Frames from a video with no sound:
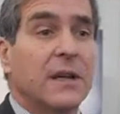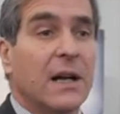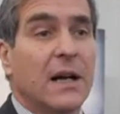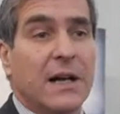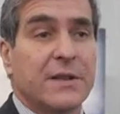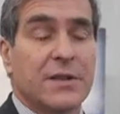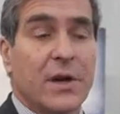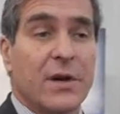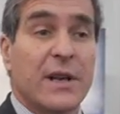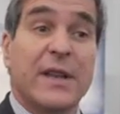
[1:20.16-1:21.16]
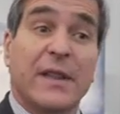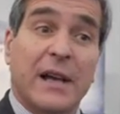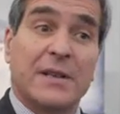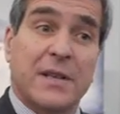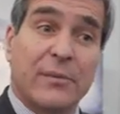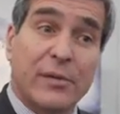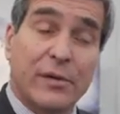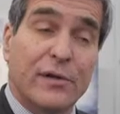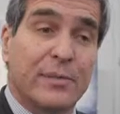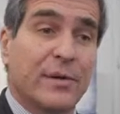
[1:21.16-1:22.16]
and show a lethality
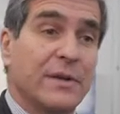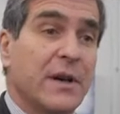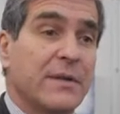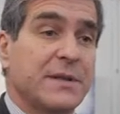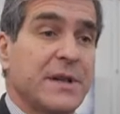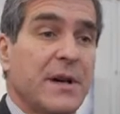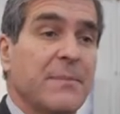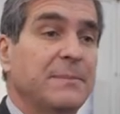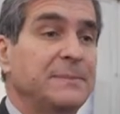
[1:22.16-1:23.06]
improvement over time.